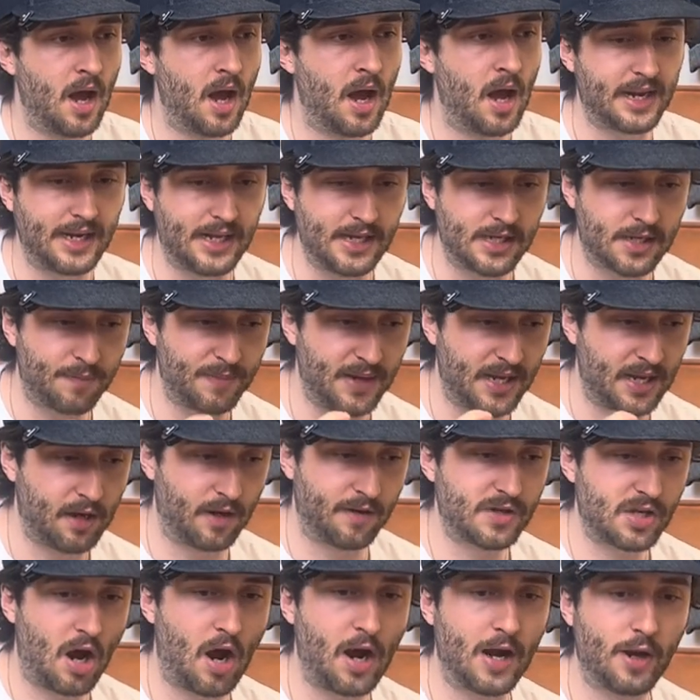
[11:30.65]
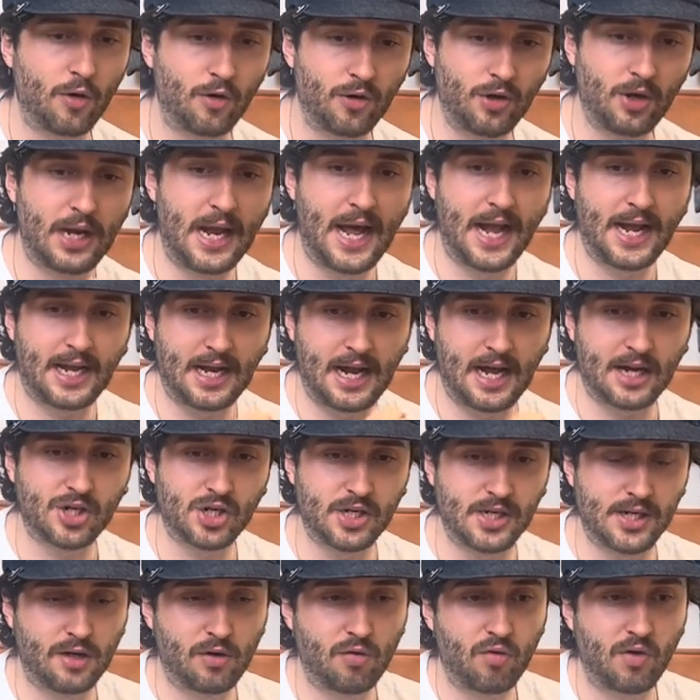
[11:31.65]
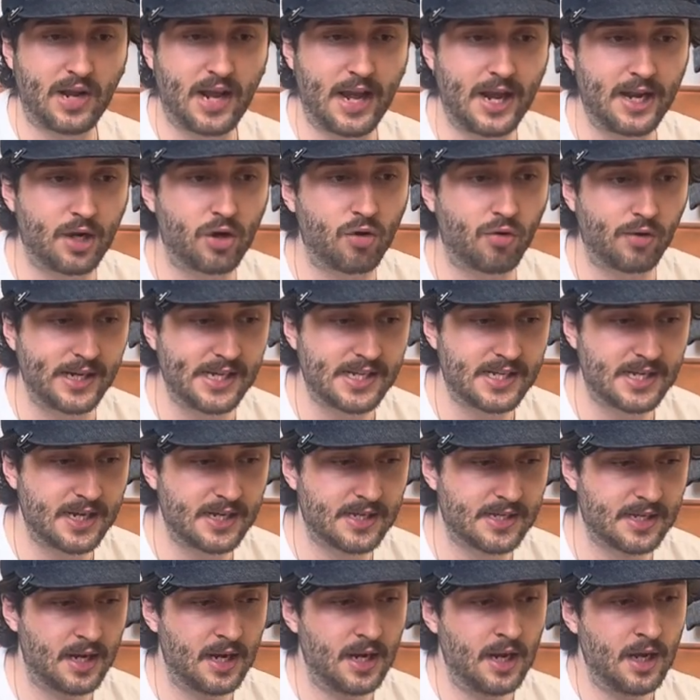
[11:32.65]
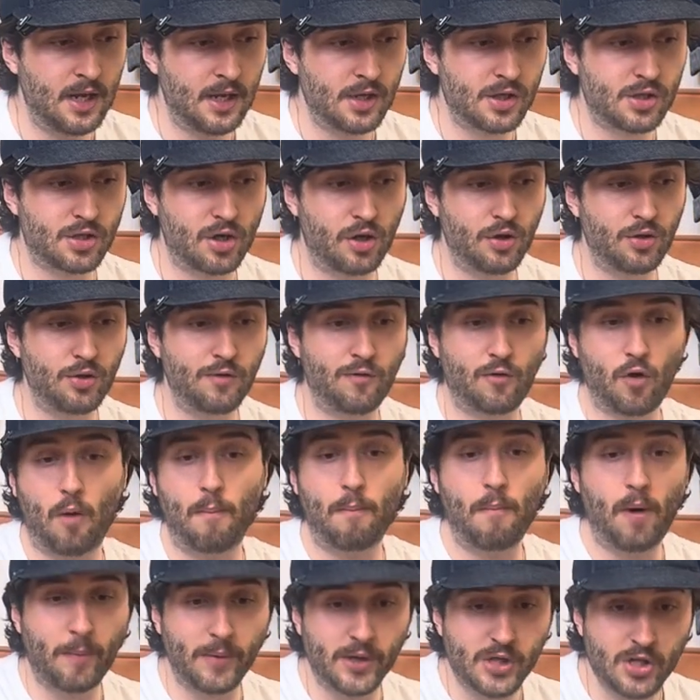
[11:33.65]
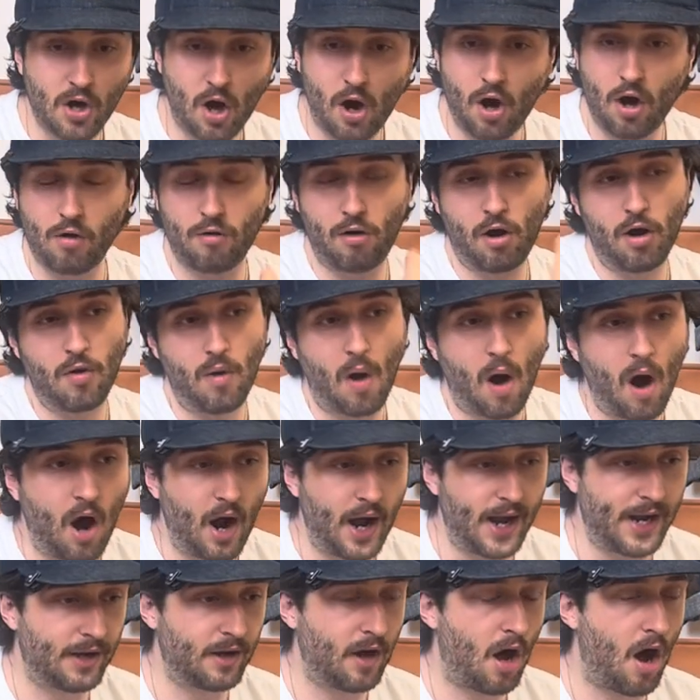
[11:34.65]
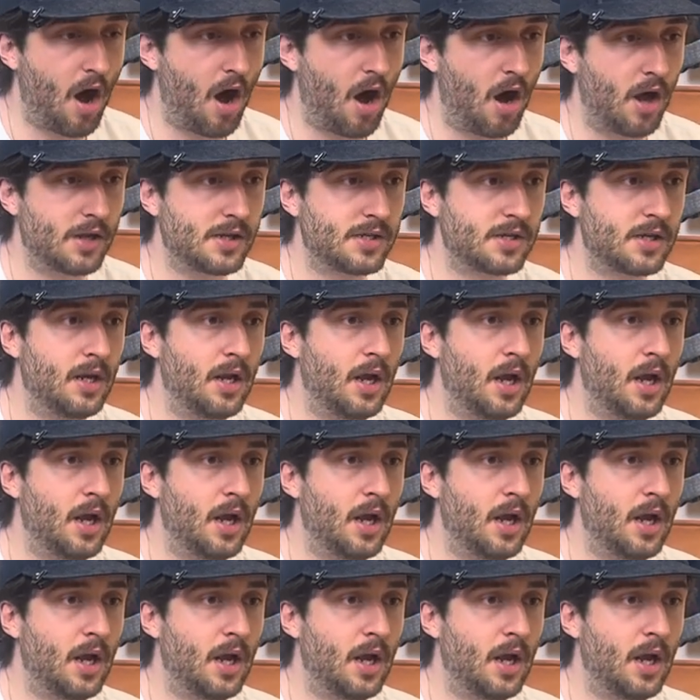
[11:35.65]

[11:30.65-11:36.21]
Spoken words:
You need to be kind of tight on your leg and actually create creases. So you've got Momotaro, Ironheart,